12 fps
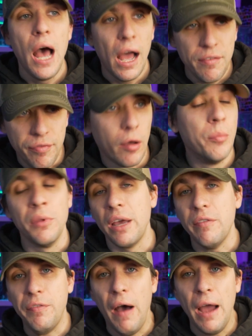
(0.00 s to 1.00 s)
I filmed
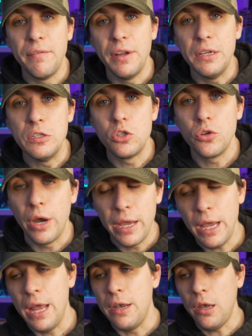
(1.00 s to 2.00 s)
like 5 days
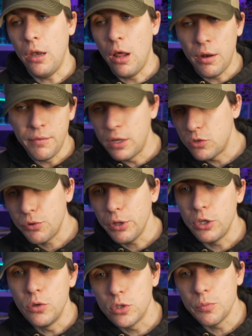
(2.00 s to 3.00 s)
straight, and none of it is
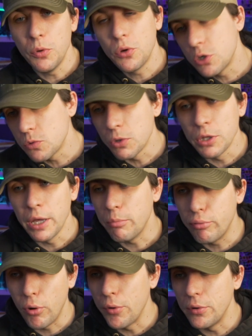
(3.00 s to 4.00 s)
really usable because we're in like
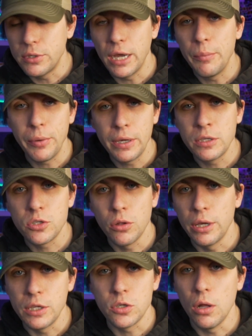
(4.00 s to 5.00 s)
prototyping, so
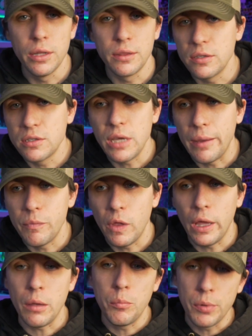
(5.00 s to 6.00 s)
like it's all like the same thing.